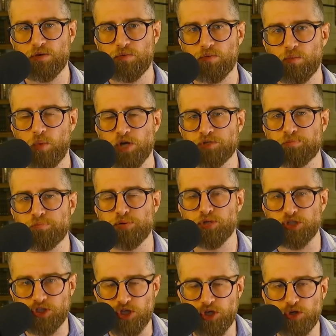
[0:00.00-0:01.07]
which
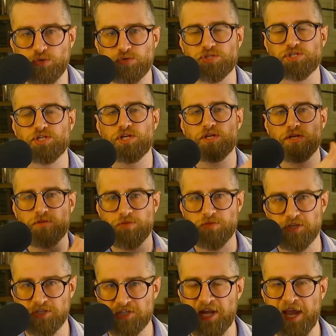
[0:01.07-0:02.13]
produced
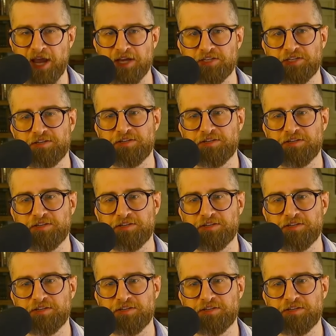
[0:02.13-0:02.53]
the state.